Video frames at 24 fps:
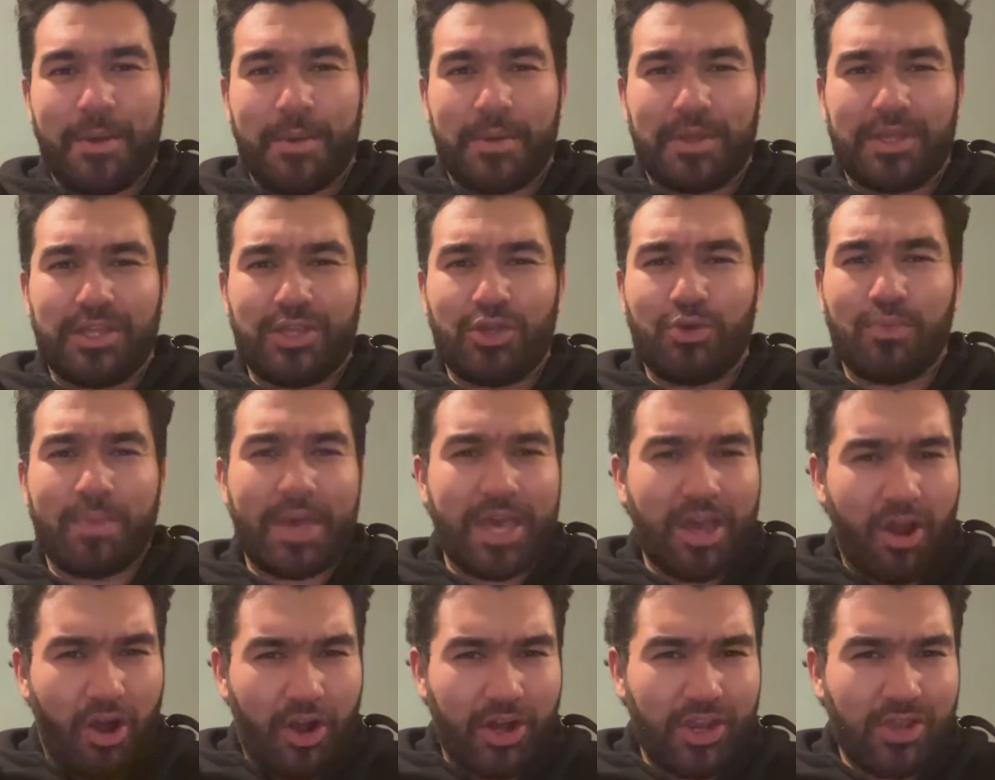You
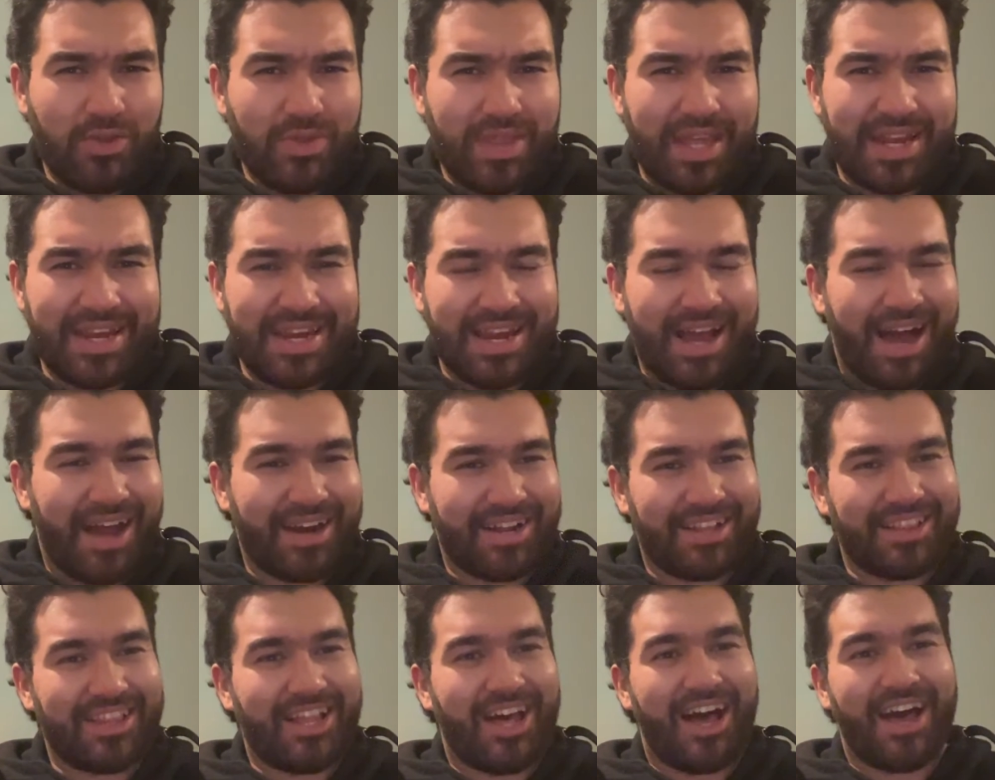may argue that not
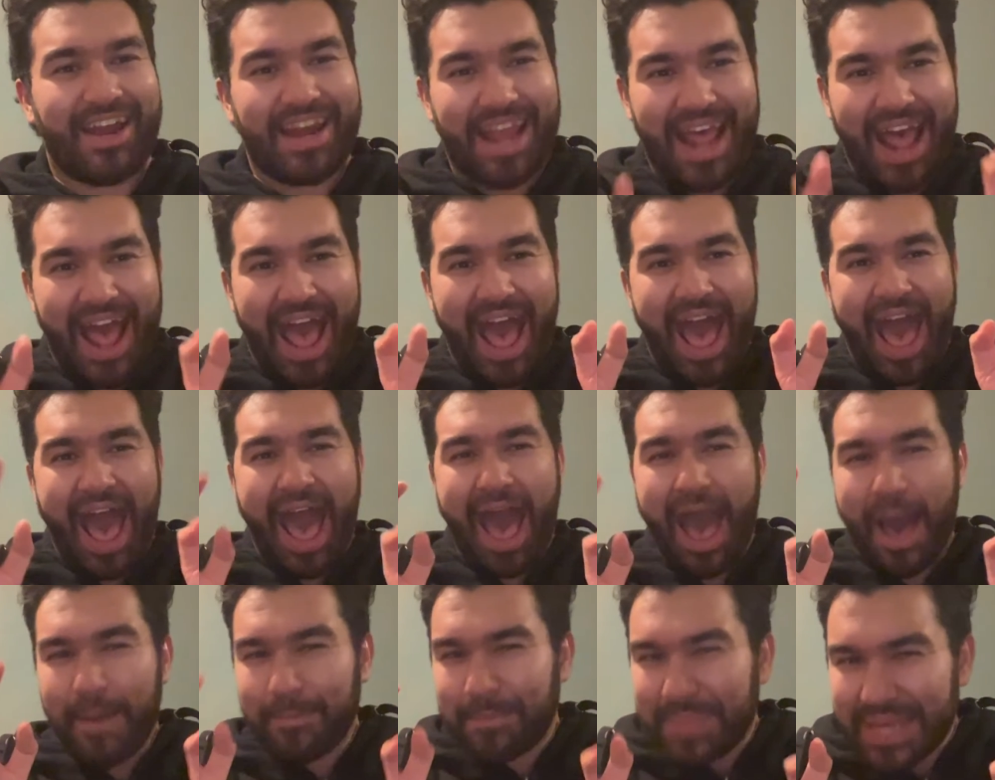a lot
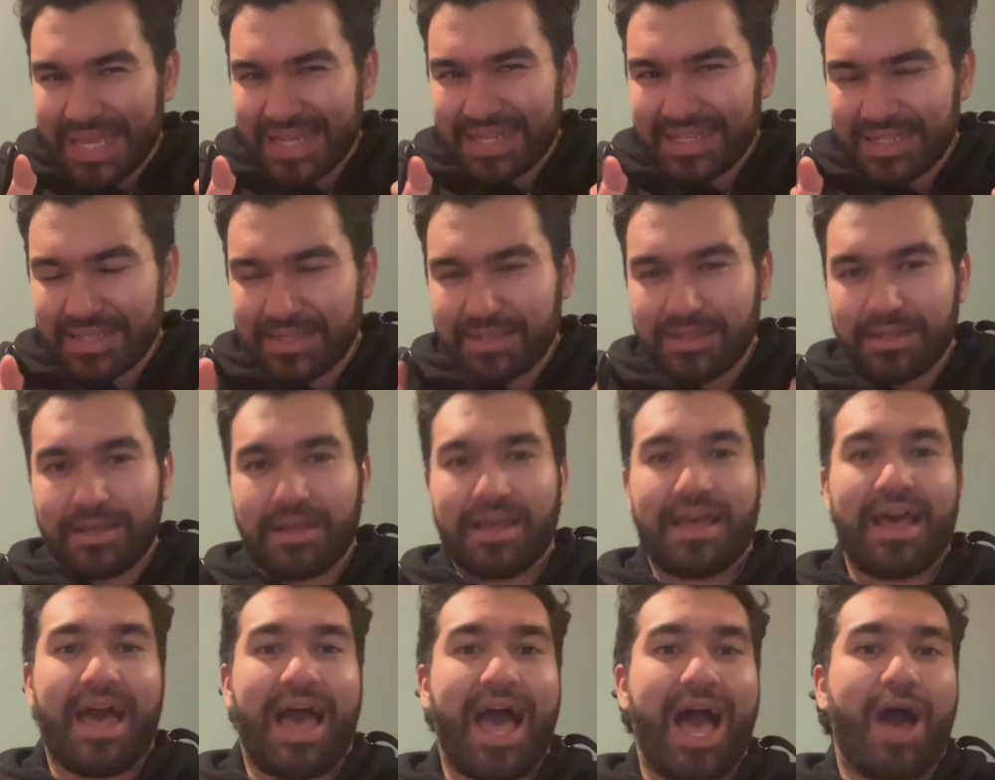happened.
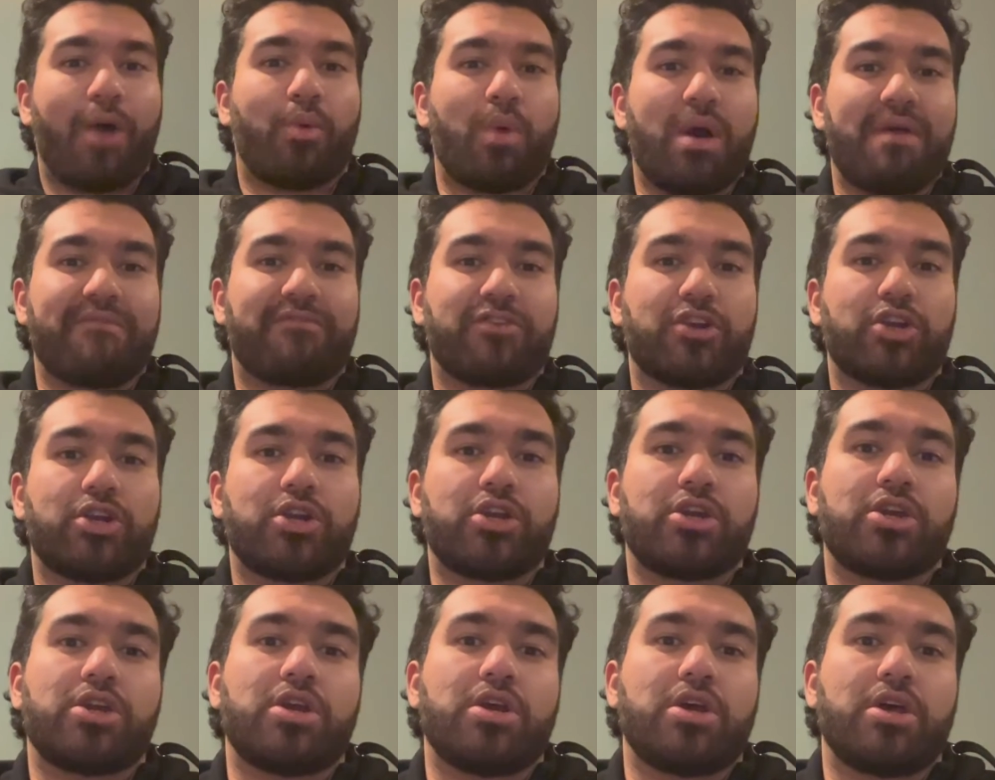
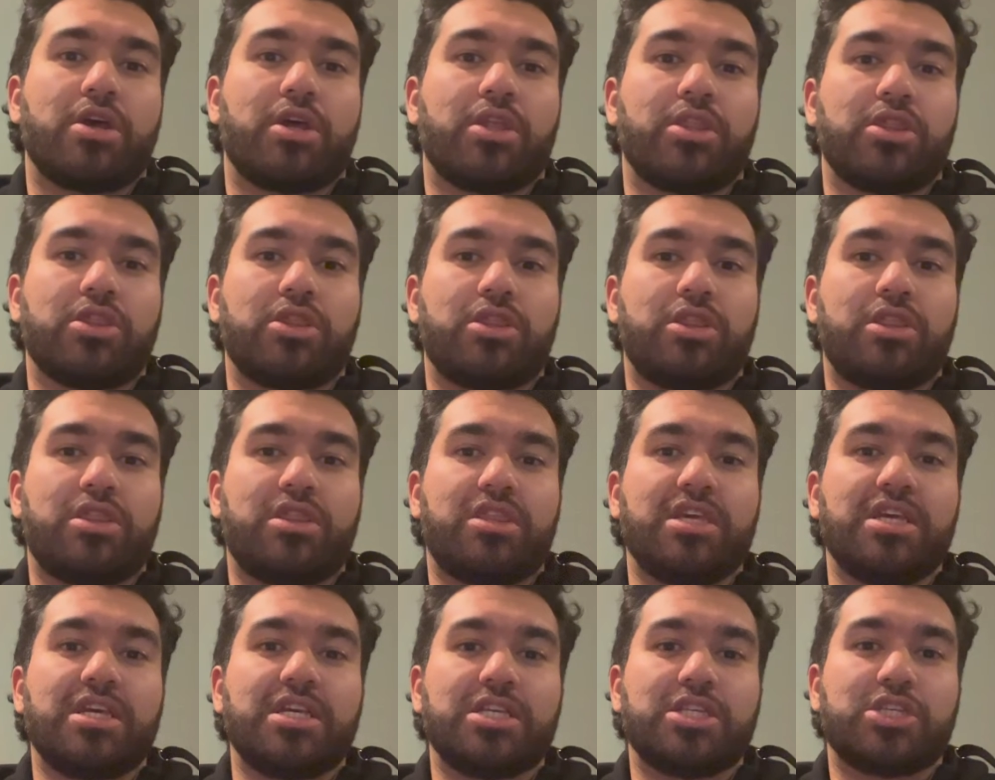However,
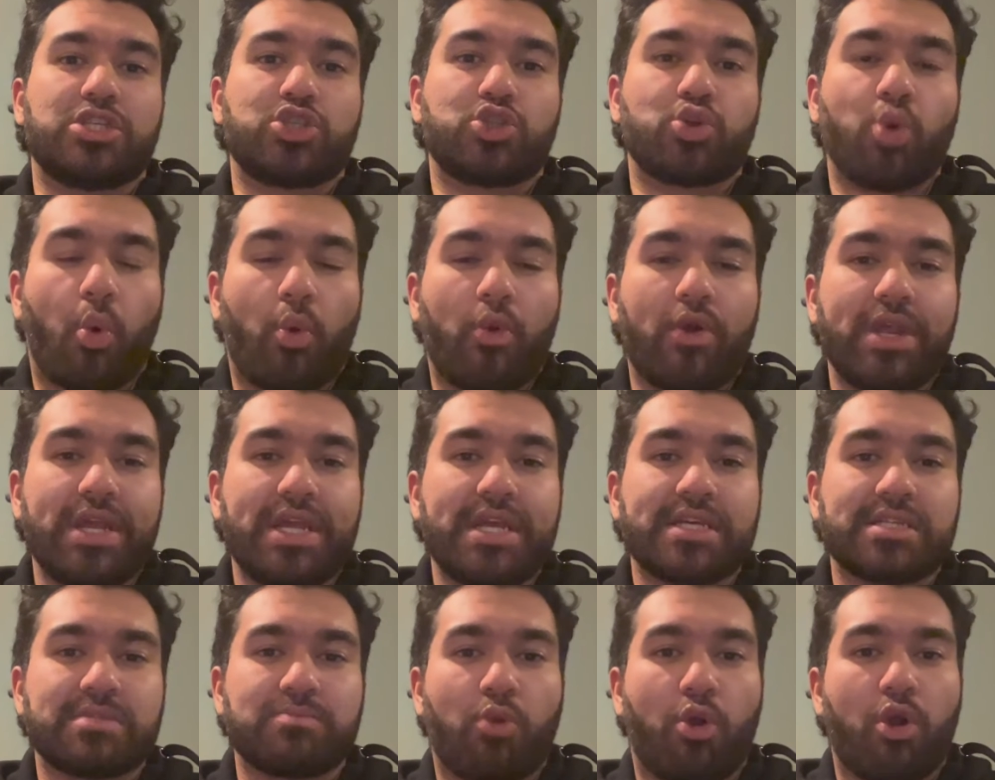the
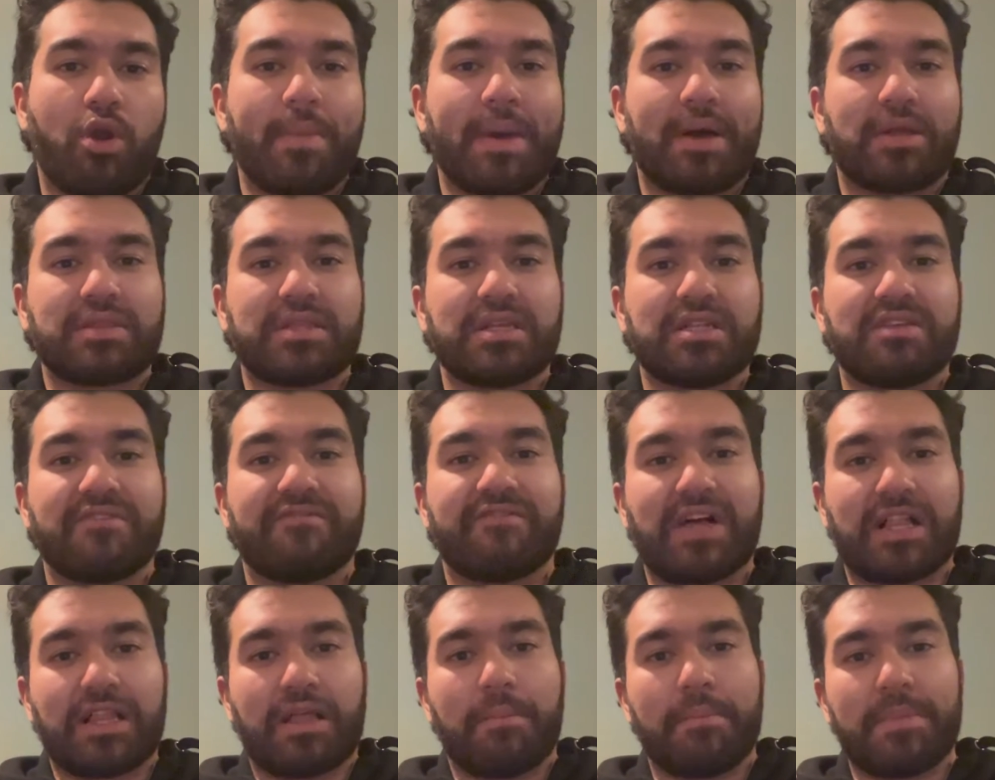story is more about the
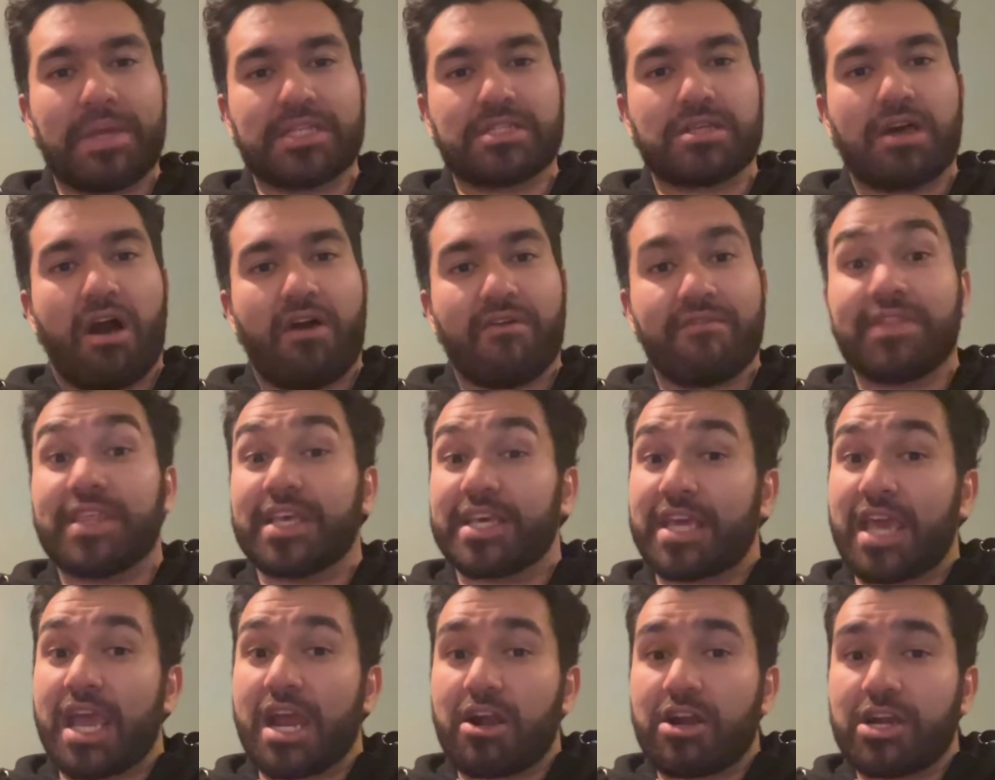development of
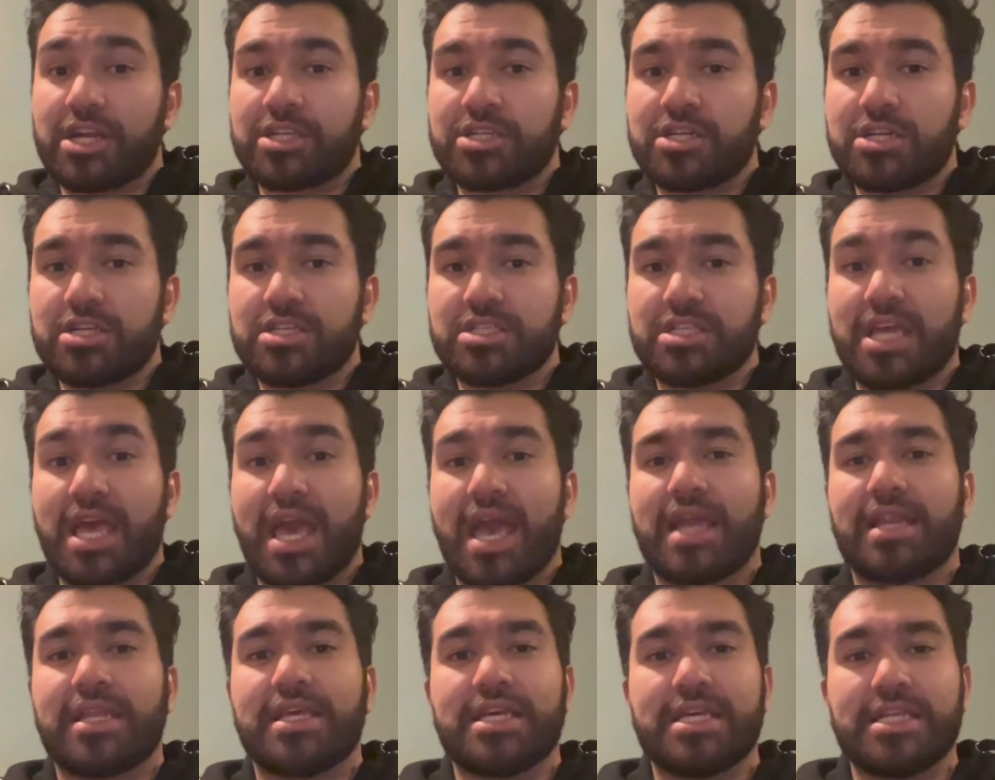the characters,
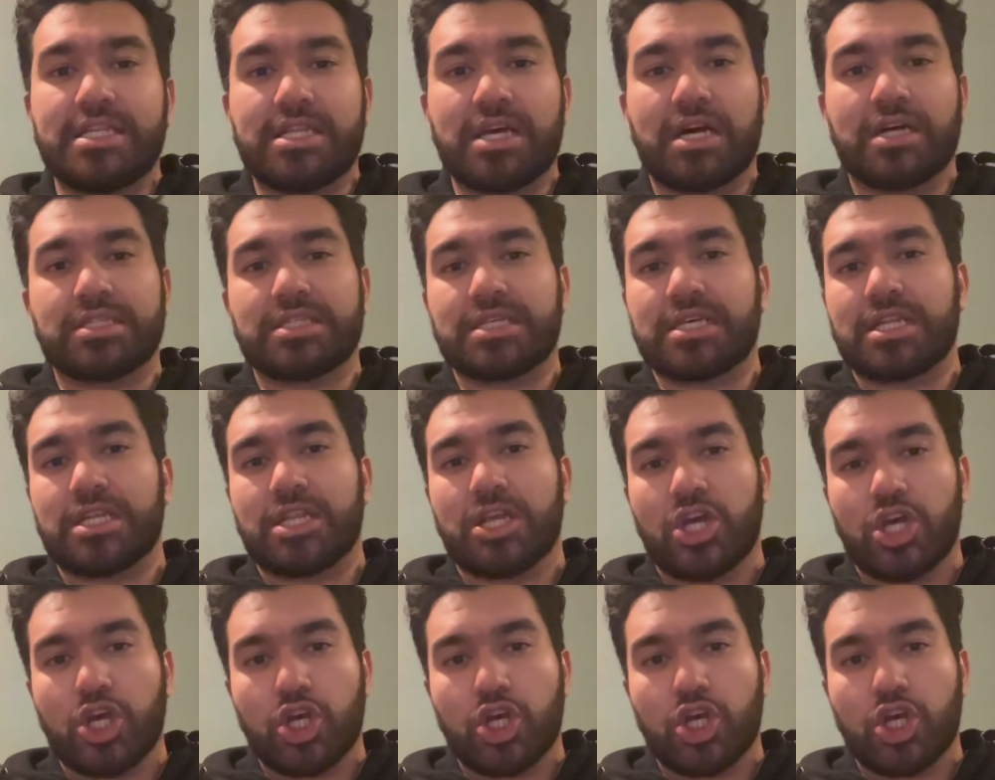and he does it